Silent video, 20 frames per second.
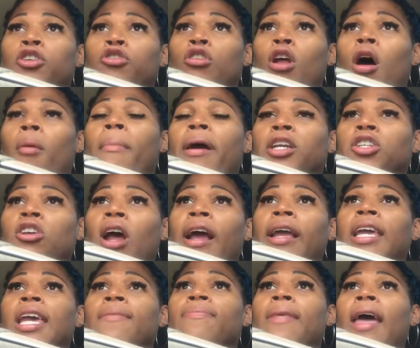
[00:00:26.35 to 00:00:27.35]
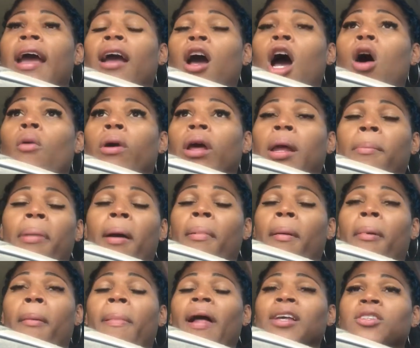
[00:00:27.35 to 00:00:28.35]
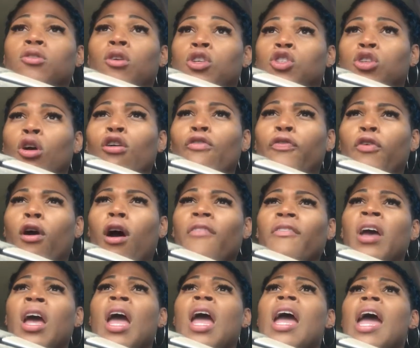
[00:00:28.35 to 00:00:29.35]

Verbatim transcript: you know, make sure I keep that going and blah, blah, blah, blah, so on and so forth.